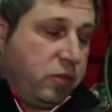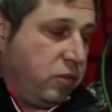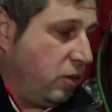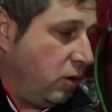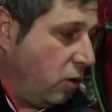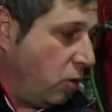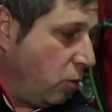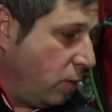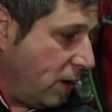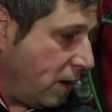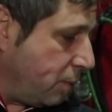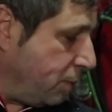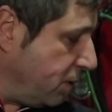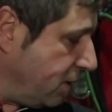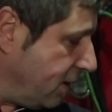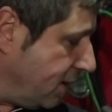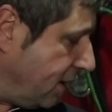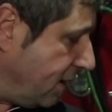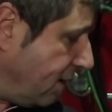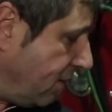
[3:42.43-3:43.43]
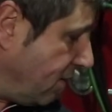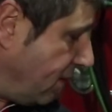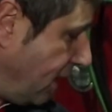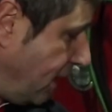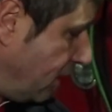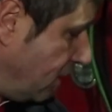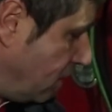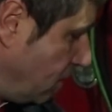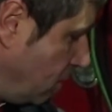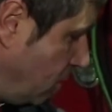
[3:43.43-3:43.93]
So we are putting that
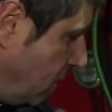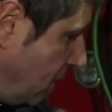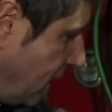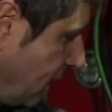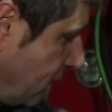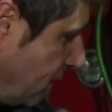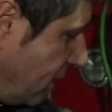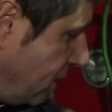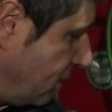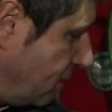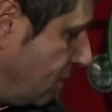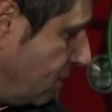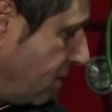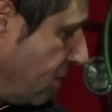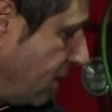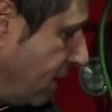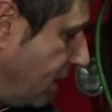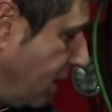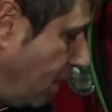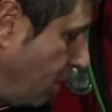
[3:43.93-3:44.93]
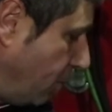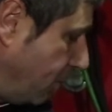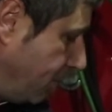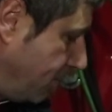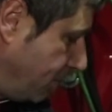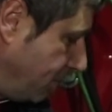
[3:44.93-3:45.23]
aside. We're not gonna need this right now.